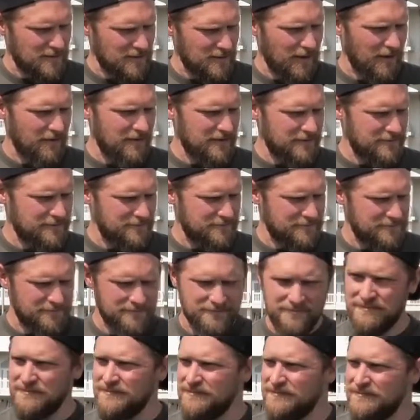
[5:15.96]

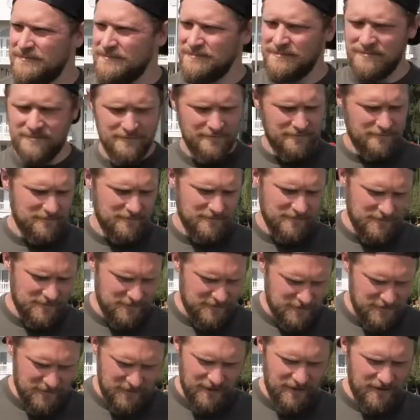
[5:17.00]

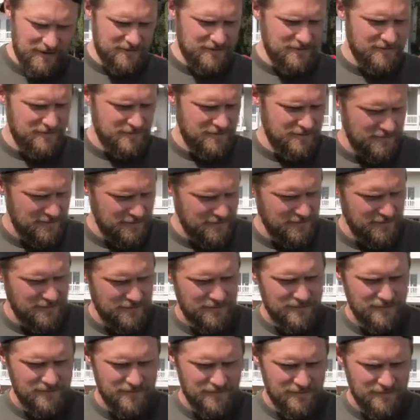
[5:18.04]

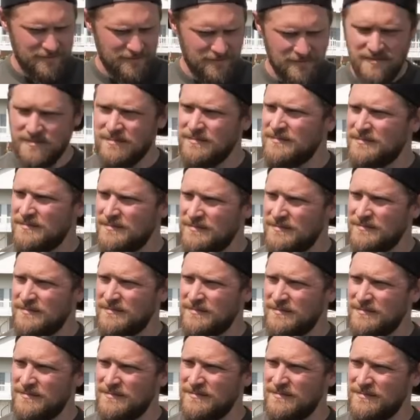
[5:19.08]

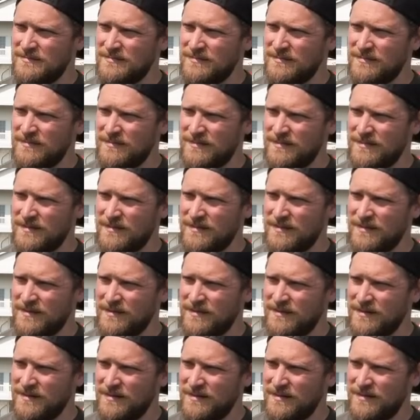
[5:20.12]

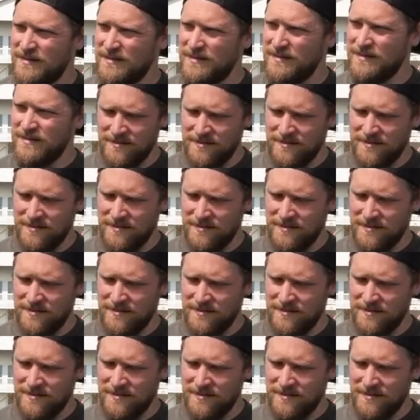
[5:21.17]
(not speaking)